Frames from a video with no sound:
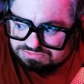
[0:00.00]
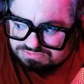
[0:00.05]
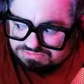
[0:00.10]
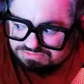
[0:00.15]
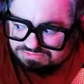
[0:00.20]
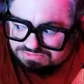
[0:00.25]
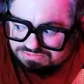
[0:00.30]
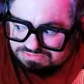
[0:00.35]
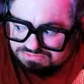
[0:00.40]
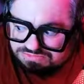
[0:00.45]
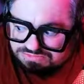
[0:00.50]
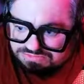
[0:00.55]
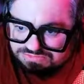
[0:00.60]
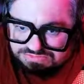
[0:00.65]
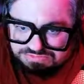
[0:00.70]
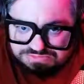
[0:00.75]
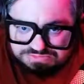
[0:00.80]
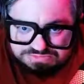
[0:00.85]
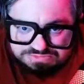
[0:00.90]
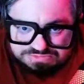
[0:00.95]

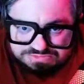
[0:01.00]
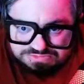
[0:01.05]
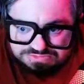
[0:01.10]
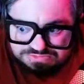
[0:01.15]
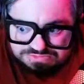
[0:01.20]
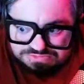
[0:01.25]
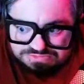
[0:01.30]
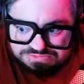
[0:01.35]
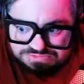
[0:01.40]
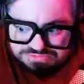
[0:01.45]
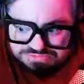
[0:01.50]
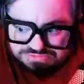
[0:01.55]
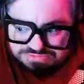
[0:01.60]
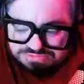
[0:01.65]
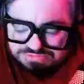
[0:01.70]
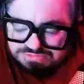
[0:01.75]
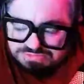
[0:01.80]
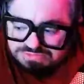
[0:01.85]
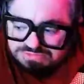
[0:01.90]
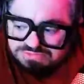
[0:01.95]

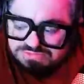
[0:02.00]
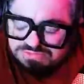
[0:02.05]
(silence)